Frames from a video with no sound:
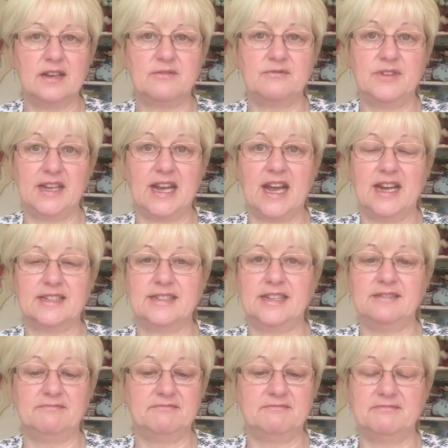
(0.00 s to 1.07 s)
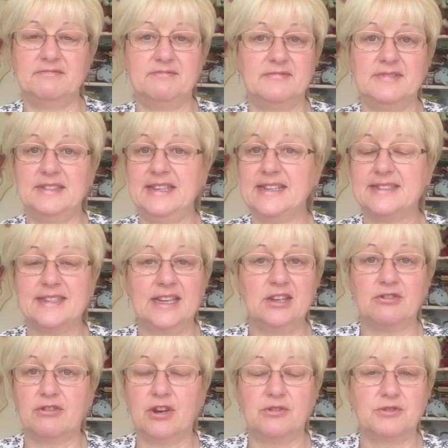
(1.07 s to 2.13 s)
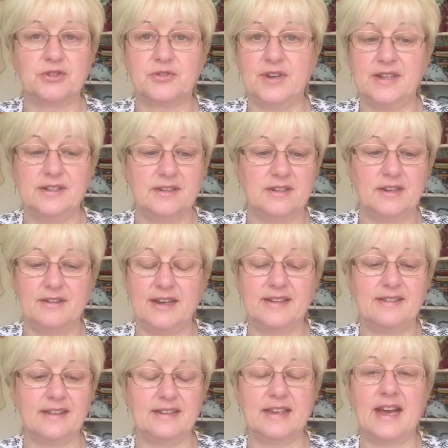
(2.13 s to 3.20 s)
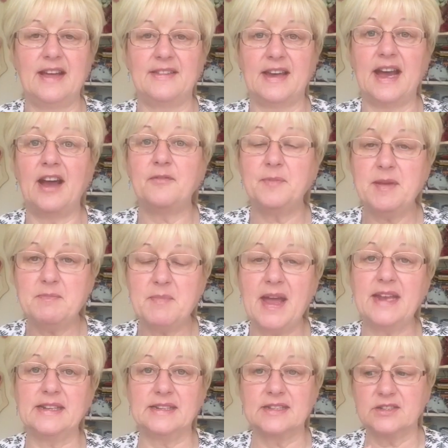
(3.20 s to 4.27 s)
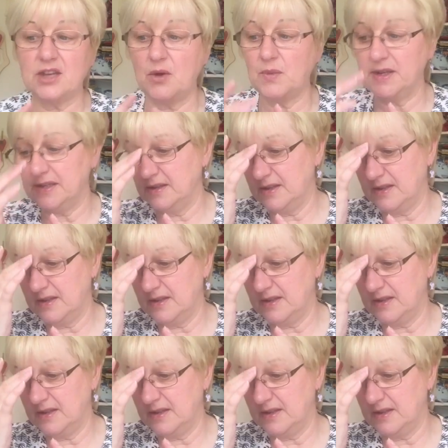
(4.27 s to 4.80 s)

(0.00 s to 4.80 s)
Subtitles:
regarding knitting, crocheting or anything like that. I've been mainly sewing.